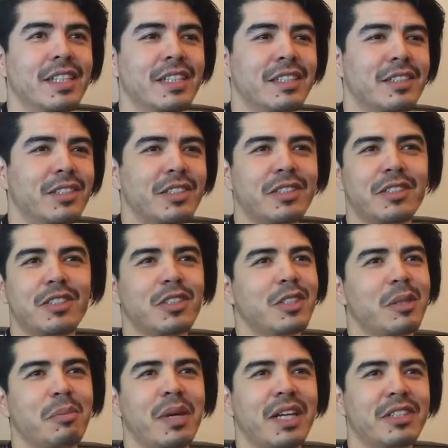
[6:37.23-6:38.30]
Just
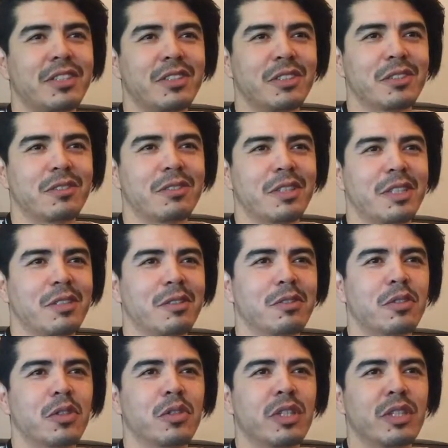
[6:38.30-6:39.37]
the passion of
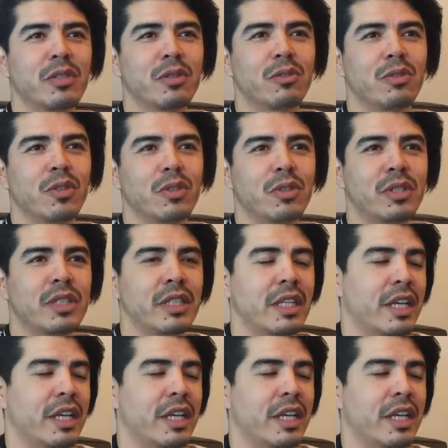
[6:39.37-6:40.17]
cooking good food.